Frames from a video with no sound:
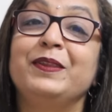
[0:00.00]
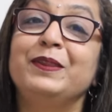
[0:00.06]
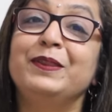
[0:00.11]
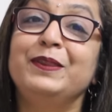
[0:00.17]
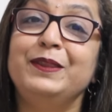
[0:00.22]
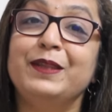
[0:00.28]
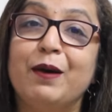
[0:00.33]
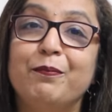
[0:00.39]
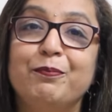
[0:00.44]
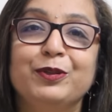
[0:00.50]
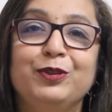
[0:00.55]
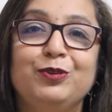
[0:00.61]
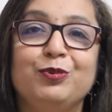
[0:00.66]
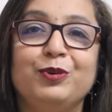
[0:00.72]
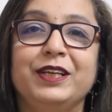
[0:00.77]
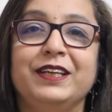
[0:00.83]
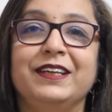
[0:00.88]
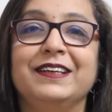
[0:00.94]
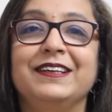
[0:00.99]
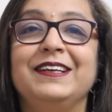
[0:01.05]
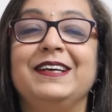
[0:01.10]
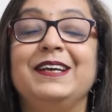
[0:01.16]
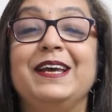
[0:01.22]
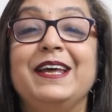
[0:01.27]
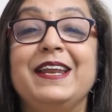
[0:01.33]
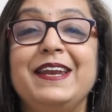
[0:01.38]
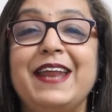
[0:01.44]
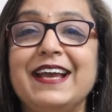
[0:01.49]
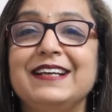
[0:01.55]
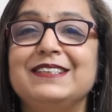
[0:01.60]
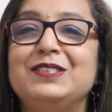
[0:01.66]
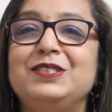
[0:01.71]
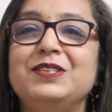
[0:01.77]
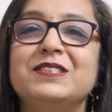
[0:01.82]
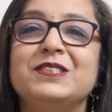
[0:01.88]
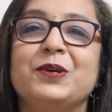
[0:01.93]
Number 3,
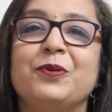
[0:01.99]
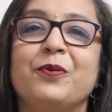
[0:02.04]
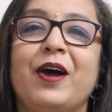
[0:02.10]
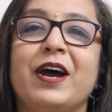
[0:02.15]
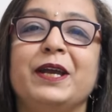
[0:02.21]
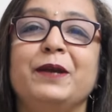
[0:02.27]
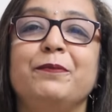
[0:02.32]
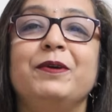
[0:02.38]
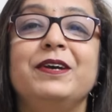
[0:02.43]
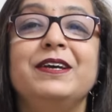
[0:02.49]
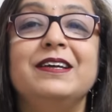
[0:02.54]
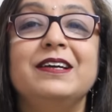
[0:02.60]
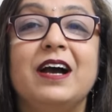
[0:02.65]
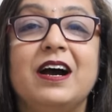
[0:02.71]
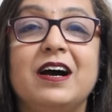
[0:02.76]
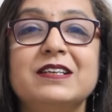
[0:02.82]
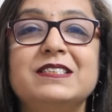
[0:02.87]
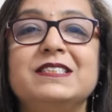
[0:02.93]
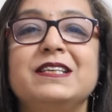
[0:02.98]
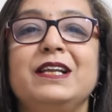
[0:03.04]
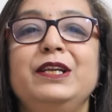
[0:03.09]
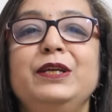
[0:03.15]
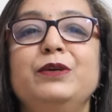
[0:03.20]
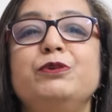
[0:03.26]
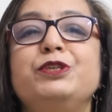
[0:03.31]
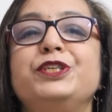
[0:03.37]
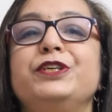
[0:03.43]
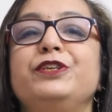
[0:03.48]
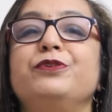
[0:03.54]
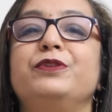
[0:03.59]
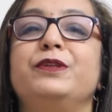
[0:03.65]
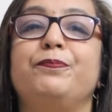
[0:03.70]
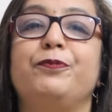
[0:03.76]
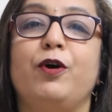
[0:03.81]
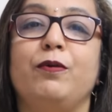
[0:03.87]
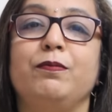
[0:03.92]
next describe a solution to
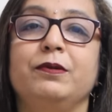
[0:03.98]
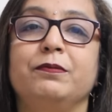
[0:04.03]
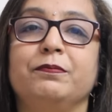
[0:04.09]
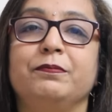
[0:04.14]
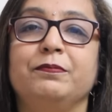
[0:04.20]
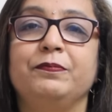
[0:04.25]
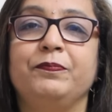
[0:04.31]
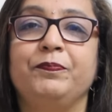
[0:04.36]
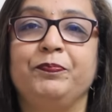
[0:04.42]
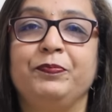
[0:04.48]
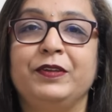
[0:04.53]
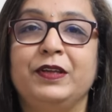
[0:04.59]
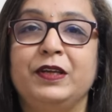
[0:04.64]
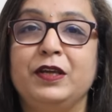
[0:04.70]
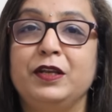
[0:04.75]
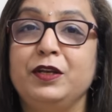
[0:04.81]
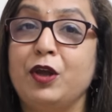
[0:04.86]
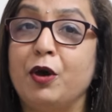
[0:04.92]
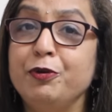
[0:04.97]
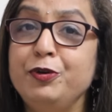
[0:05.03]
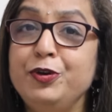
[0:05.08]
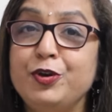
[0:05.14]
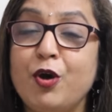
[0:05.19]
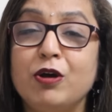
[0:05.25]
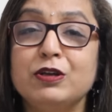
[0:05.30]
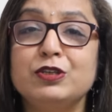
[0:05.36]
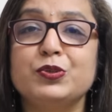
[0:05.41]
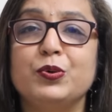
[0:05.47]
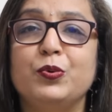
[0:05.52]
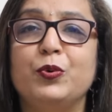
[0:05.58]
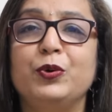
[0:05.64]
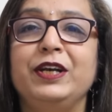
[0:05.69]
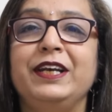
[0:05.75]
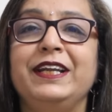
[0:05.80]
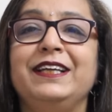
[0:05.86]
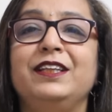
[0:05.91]
the problem. Now, not
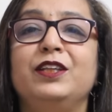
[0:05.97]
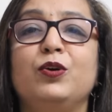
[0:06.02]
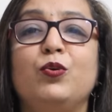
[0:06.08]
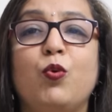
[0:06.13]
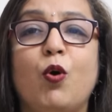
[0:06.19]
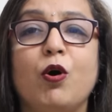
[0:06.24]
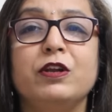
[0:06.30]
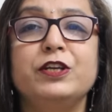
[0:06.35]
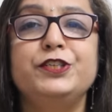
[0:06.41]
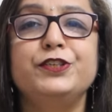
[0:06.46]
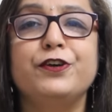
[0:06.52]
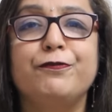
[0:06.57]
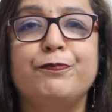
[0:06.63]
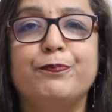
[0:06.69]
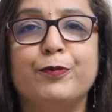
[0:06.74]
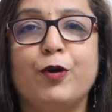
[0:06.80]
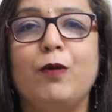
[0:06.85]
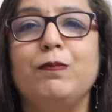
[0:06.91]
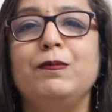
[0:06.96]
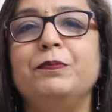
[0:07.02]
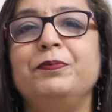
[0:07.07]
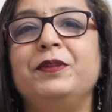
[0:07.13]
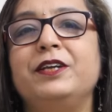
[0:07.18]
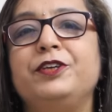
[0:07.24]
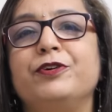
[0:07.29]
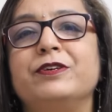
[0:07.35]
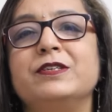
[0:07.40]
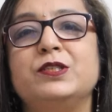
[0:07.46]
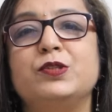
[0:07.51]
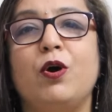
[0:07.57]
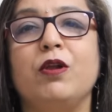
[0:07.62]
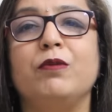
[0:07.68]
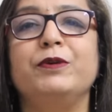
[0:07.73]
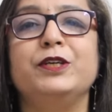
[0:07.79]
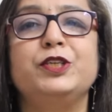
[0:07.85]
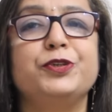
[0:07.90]
only the quality of problem that you're
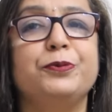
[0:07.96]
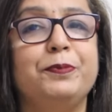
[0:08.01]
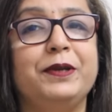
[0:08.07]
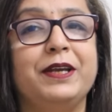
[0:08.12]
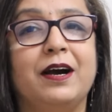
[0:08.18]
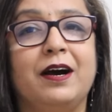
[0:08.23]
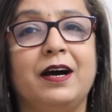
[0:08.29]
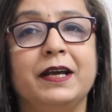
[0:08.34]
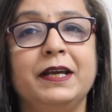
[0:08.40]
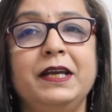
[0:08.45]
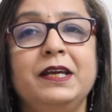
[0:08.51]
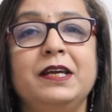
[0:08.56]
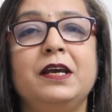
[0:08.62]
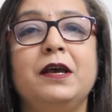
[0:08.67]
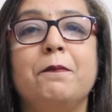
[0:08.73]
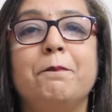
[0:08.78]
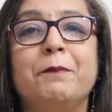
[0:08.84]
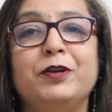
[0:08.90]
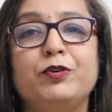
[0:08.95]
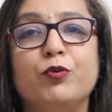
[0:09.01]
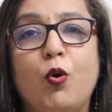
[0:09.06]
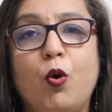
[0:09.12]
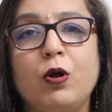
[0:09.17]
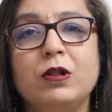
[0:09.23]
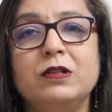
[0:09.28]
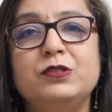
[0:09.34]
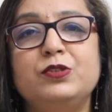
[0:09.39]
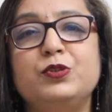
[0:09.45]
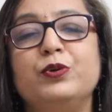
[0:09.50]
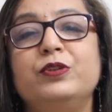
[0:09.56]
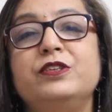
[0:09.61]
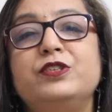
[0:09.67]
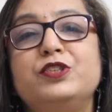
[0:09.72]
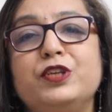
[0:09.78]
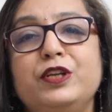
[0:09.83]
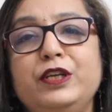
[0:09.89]
solving should be high, but also
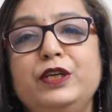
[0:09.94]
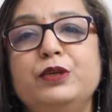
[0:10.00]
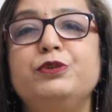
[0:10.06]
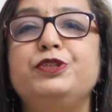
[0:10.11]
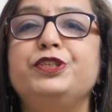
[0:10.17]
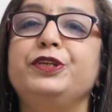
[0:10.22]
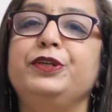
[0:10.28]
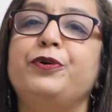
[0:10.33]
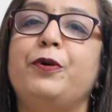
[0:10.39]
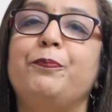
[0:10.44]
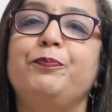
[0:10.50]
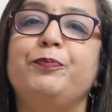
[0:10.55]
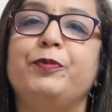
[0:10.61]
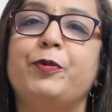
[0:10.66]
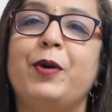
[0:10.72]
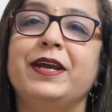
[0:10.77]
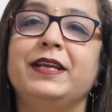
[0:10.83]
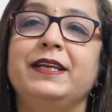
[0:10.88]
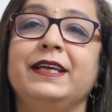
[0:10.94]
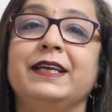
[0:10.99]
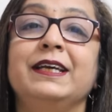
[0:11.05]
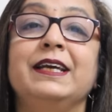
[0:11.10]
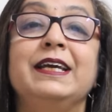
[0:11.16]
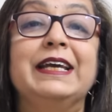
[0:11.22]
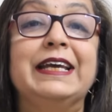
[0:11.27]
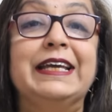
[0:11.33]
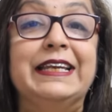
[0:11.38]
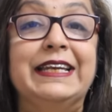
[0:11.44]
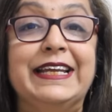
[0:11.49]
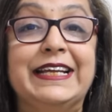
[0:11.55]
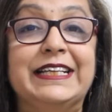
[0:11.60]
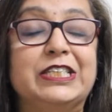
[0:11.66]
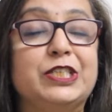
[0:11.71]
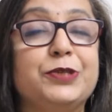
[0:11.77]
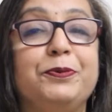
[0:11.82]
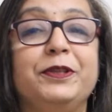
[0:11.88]
the solution you're providing
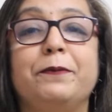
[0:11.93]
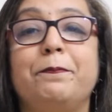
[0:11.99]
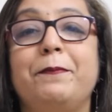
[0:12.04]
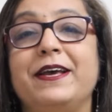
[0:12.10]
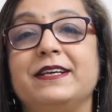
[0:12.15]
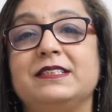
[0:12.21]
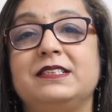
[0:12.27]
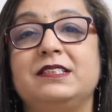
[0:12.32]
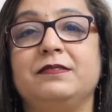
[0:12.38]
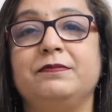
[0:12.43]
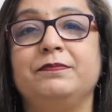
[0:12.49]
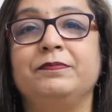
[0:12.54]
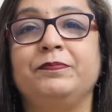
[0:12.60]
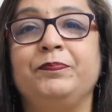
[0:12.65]
needs to be the best.